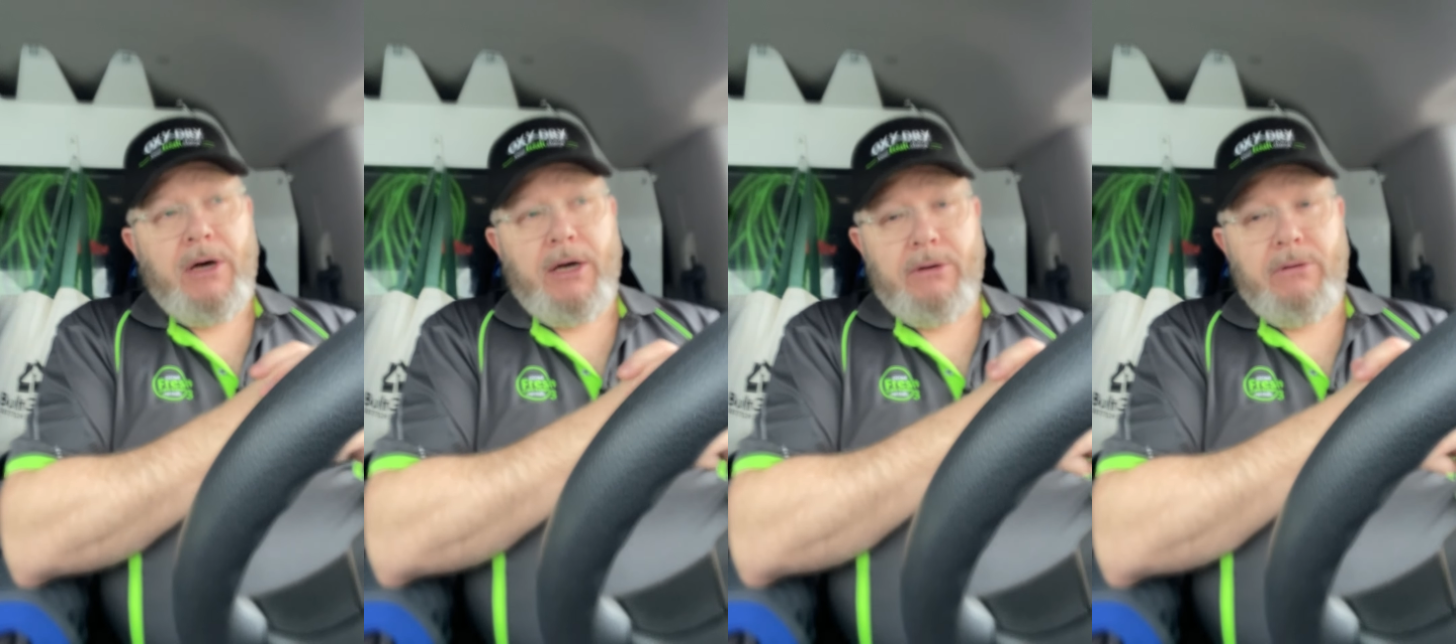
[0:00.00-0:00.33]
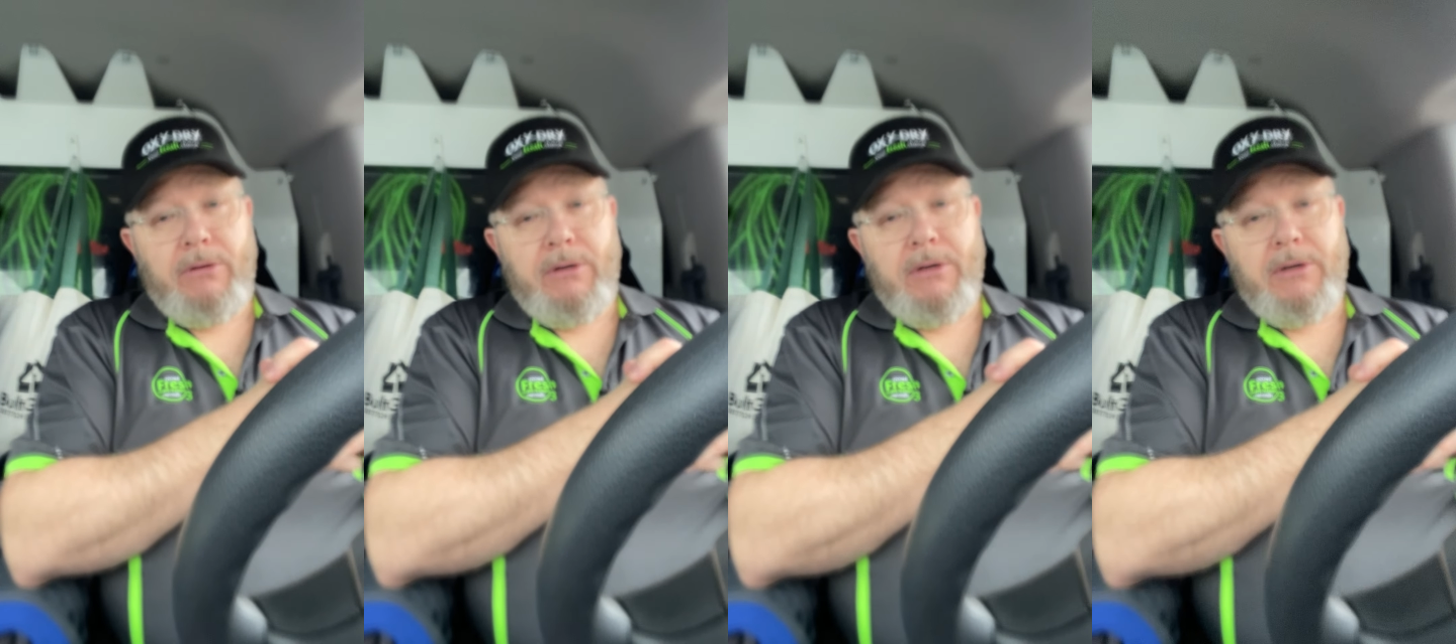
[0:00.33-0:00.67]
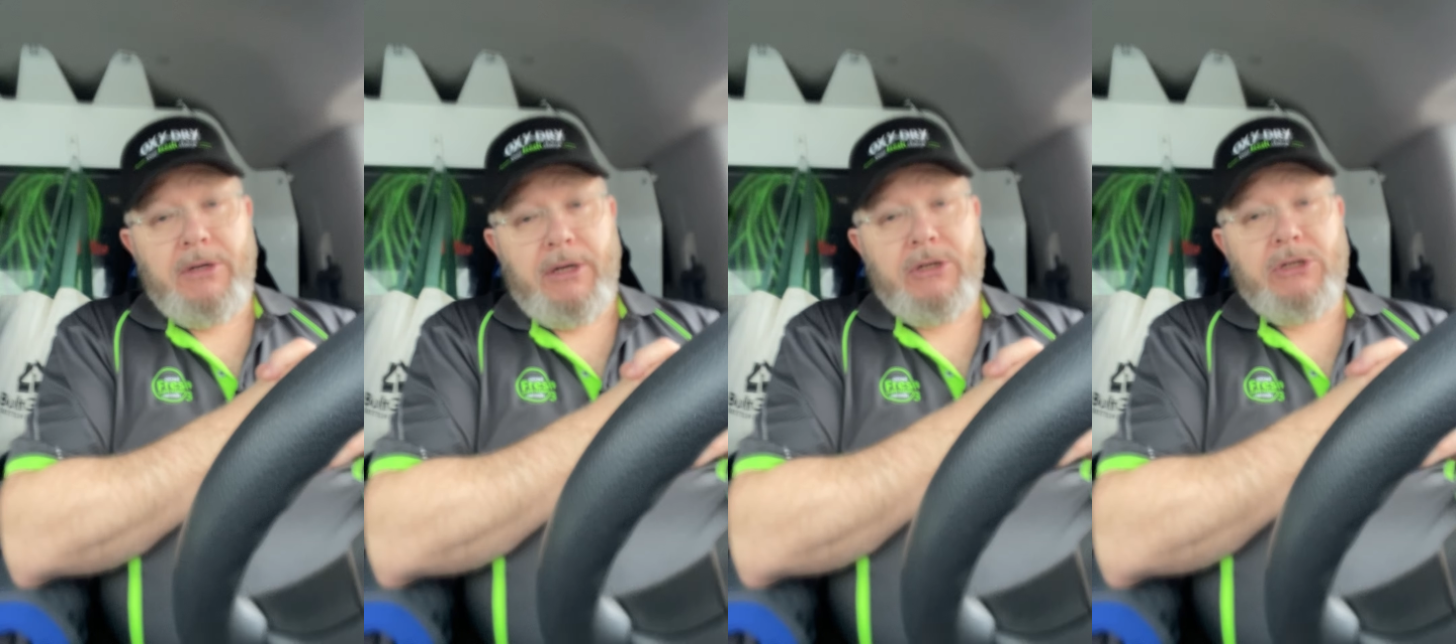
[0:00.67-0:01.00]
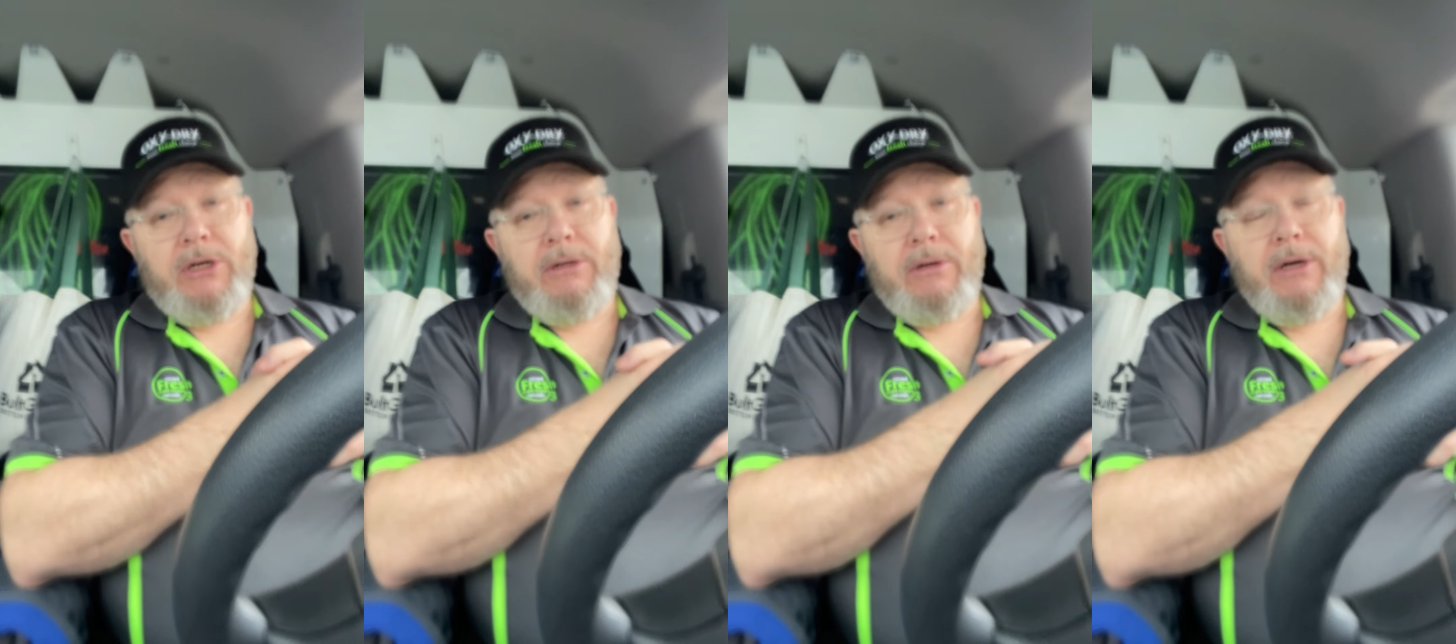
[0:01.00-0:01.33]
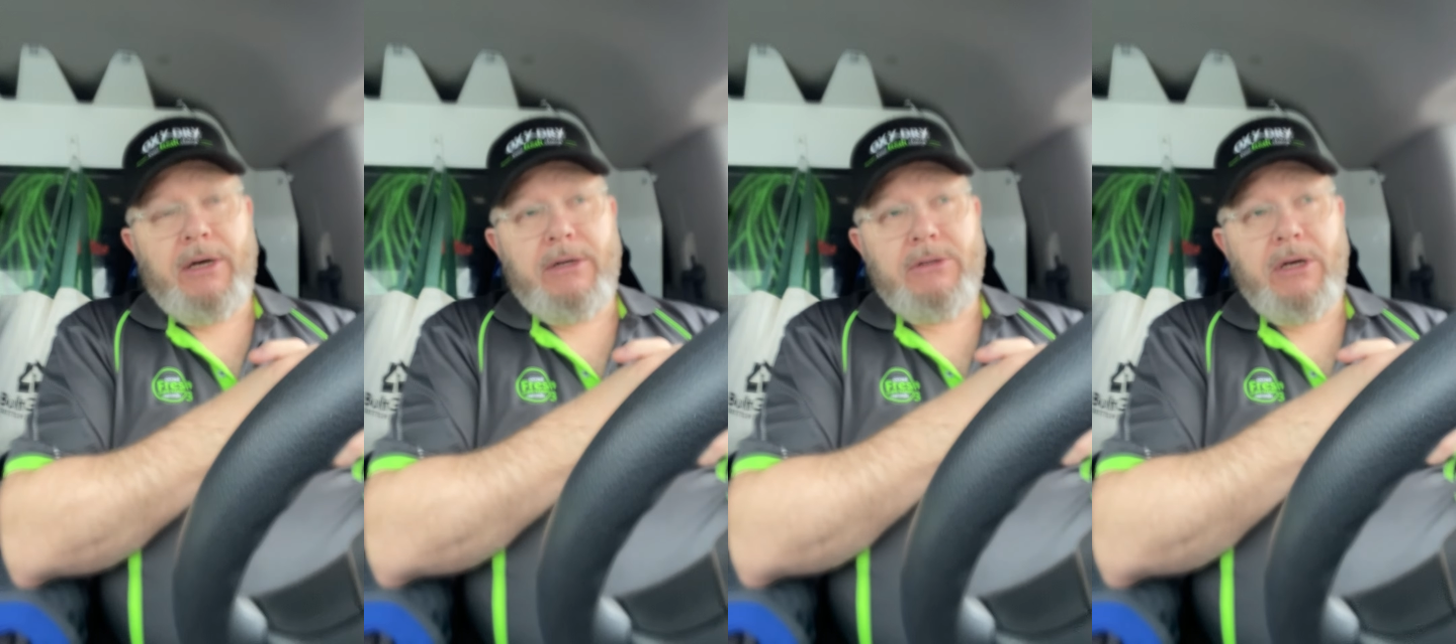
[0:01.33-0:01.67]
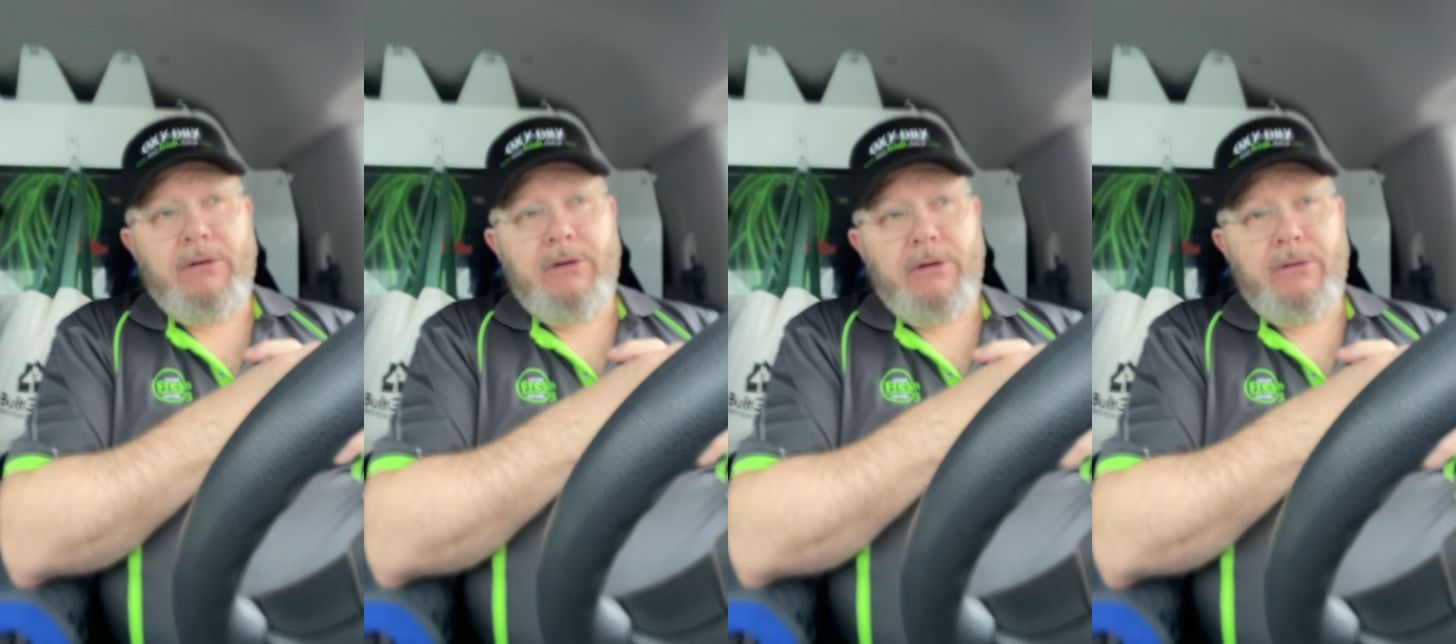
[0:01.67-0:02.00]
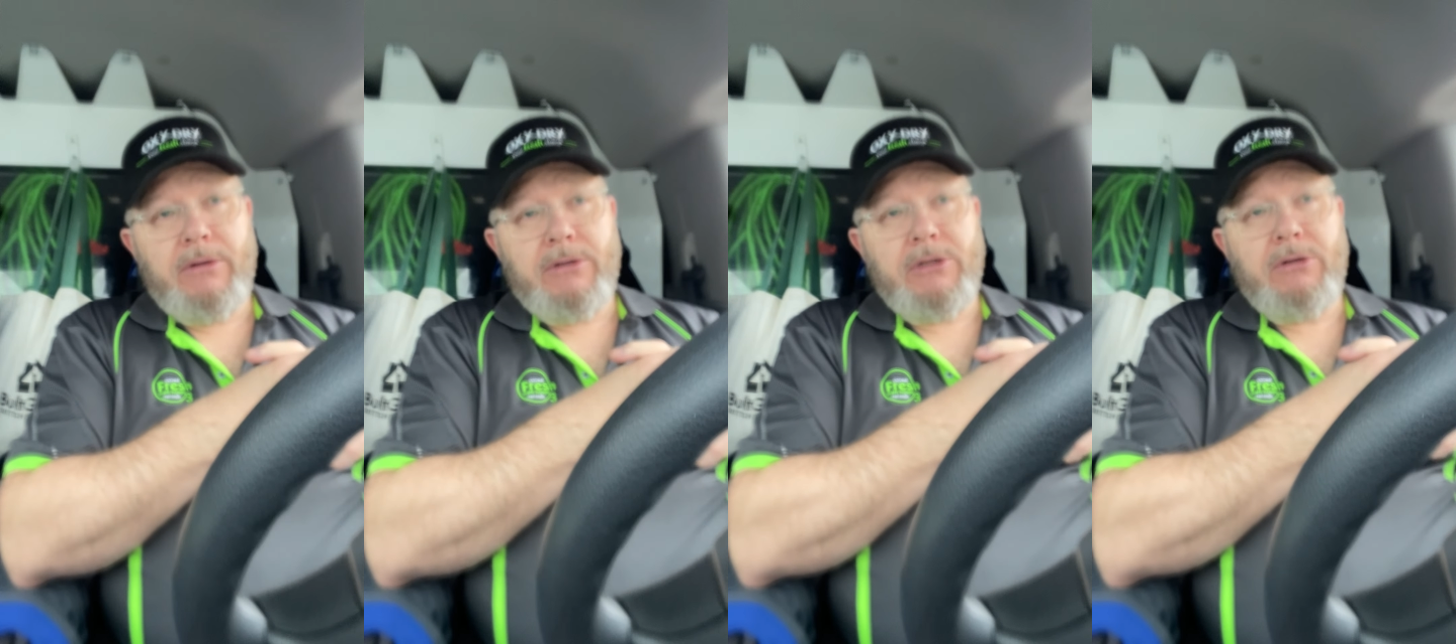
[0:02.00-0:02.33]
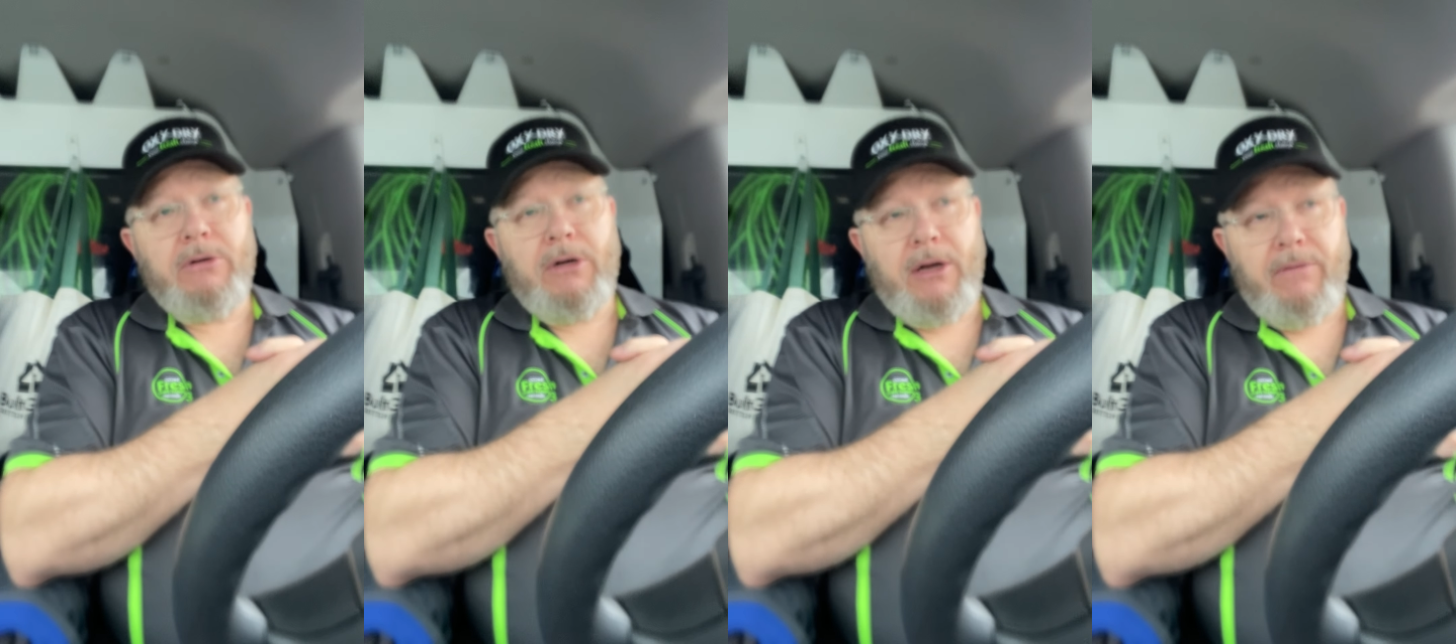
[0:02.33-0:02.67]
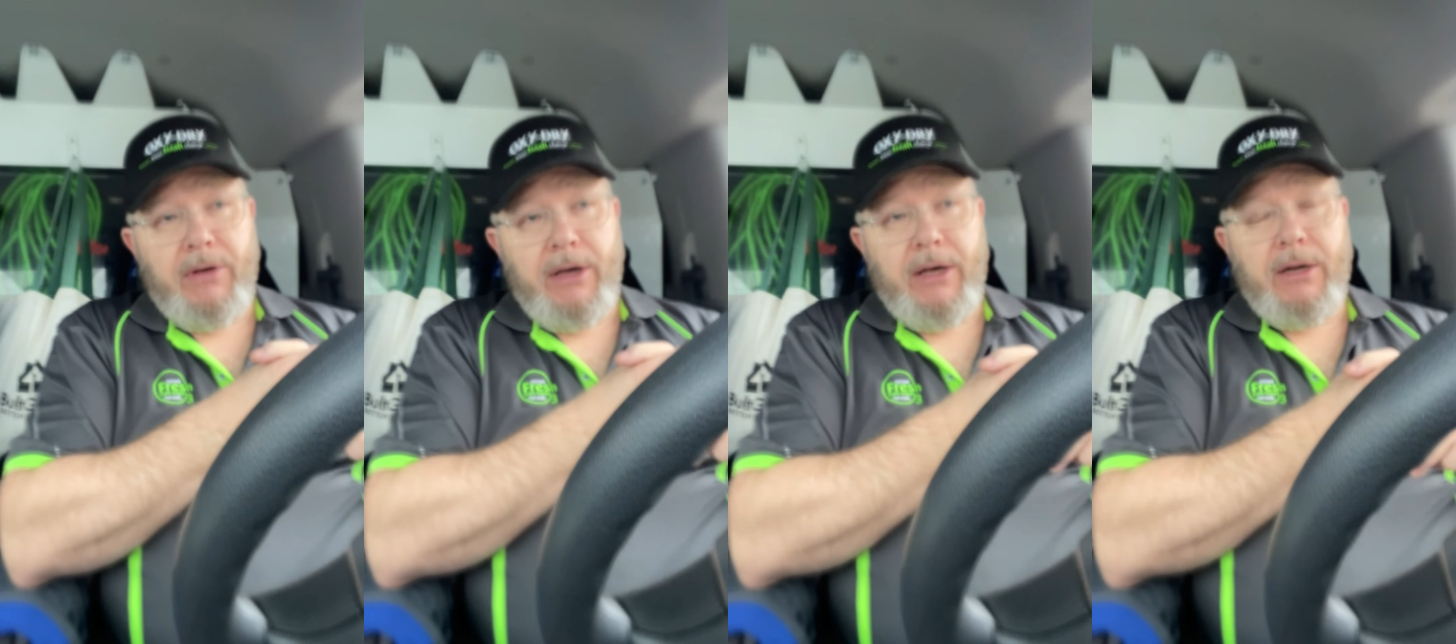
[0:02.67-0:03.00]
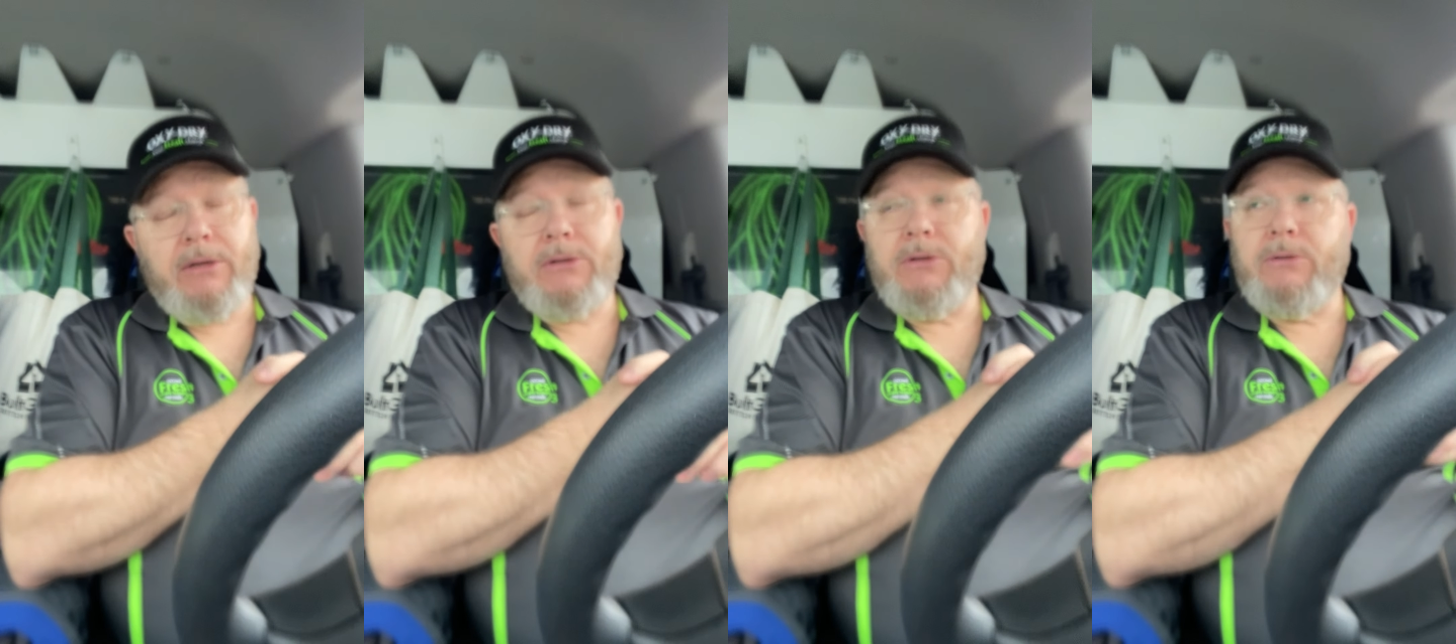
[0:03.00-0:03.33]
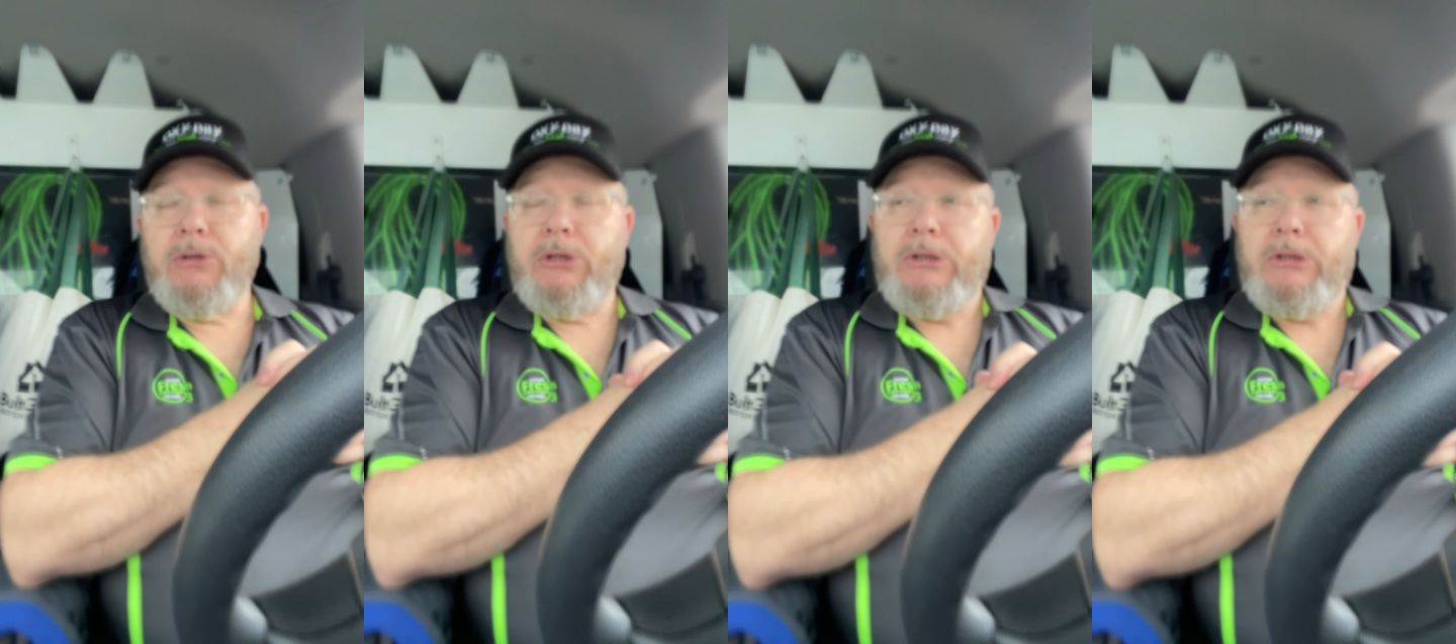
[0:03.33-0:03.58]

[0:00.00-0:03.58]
I could teach other guys how to do this and earn a living at it. So